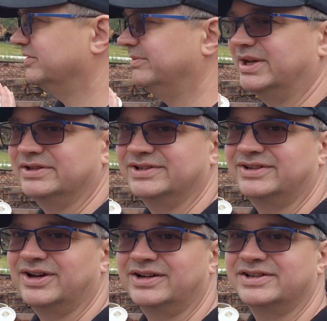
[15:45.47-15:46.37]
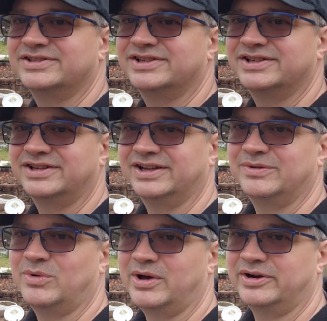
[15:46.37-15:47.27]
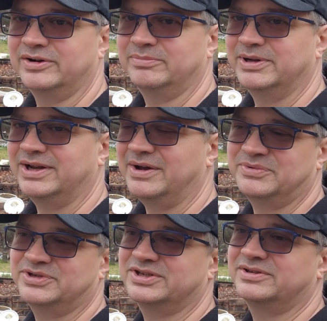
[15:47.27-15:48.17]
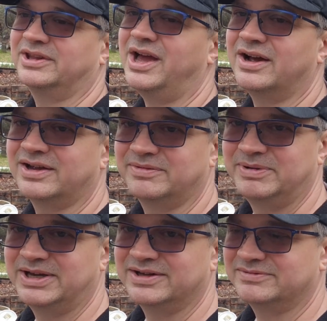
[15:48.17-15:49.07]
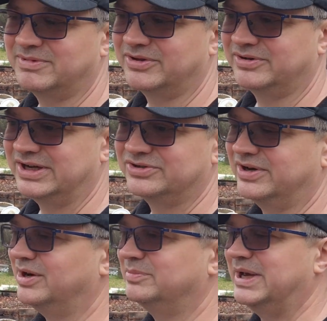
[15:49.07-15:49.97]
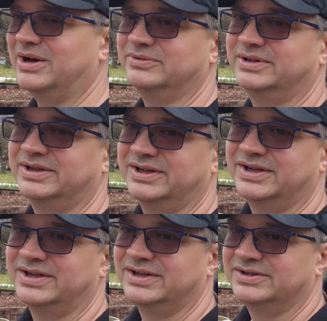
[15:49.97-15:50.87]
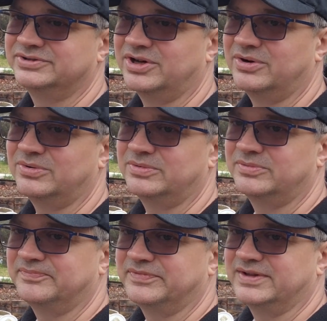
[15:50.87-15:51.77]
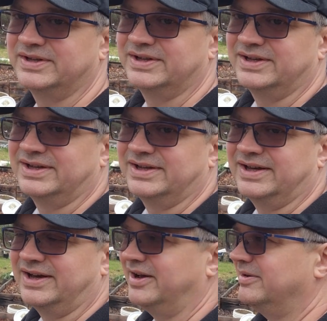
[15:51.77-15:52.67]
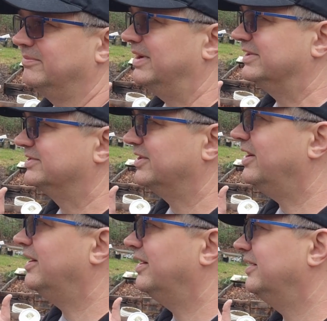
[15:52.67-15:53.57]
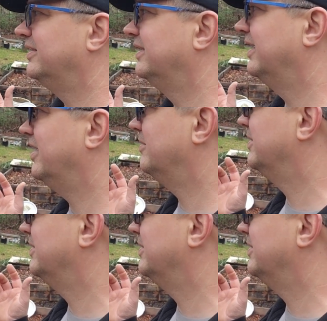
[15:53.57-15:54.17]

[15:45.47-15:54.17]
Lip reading: year because it got consistently watered, but I was just luck because Mother Nature helped out. So I saw how